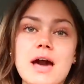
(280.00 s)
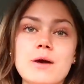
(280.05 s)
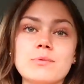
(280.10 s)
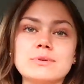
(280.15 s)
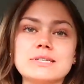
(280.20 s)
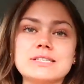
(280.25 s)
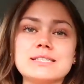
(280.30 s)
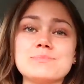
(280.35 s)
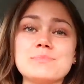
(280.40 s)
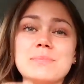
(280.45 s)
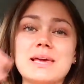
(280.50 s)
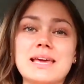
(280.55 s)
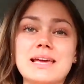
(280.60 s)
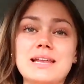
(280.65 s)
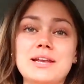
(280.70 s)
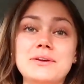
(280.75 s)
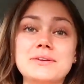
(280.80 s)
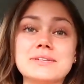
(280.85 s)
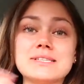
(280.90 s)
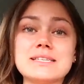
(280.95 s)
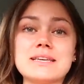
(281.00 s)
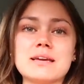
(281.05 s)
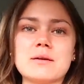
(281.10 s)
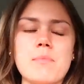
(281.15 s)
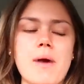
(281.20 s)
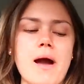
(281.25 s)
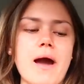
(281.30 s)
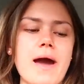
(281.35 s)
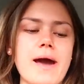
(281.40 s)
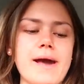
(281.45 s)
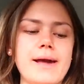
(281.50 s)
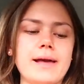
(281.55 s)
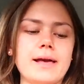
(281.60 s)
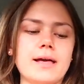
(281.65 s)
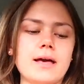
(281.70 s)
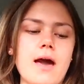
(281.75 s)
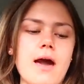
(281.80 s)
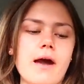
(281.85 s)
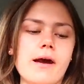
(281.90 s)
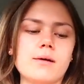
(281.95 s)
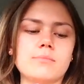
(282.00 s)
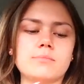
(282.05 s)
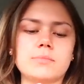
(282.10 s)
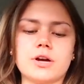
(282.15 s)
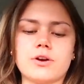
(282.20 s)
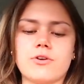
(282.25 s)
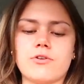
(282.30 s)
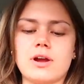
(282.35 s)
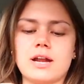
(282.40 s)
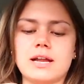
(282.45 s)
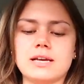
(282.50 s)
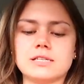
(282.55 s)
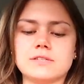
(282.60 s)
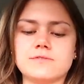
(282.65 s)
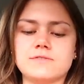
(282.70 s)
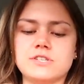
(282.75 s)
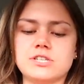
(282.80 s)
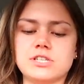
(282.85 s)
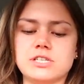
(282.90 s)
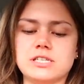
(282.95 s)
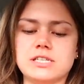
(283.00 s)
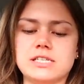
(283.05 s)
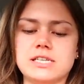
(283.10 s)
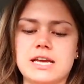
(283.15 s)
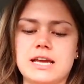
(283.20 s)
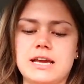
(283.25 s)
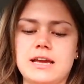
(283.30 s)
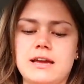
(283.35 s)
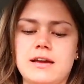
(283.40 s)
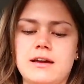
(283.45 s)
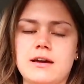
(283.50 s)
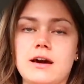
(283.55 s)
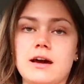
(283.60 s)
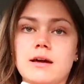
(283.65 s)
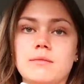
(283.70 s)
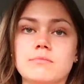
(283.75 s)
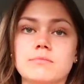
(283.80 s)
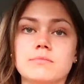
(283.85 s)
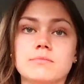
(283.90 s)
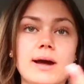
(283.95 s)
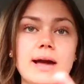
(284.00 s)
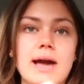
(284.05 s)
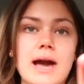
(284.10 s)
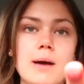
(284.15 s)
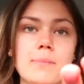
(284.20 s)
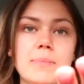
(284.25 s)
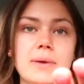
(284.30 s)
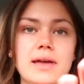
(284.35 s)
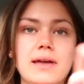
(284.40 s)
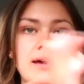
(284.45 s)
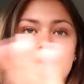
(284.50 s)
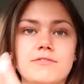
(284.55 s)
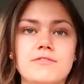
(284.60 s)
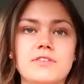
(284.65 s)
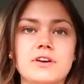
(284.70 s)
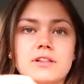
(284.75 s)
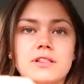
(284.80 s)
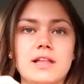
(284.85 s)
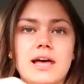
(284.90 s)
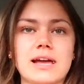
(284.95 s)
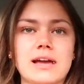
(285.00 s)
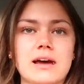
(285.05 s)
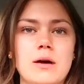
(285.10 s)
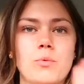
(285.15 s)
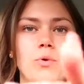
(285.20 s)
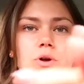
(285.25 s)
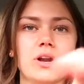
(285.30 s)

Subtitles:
that was me losing my acrylics virginity. I'm quite happy. I feel like I